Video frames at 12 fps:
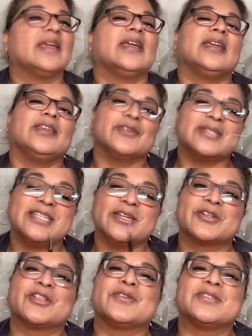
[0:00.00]
You'll see
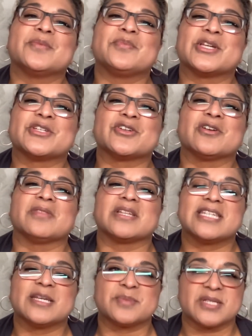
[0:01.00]
a close-up picture of the
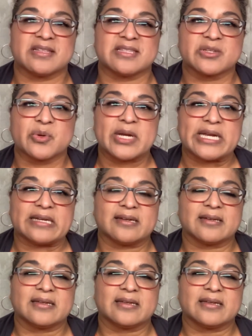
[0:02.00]
tips on screen.